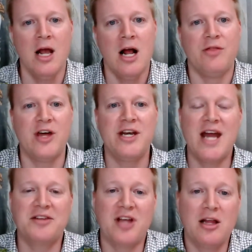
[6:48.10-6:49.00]
The
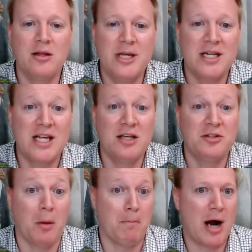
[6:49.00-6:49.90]
next element is
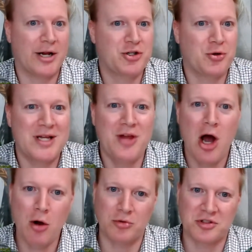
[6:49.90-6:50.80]
monitoring the
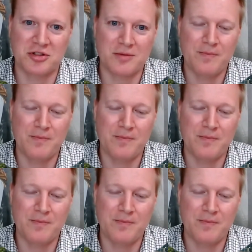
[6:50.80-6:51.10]
host.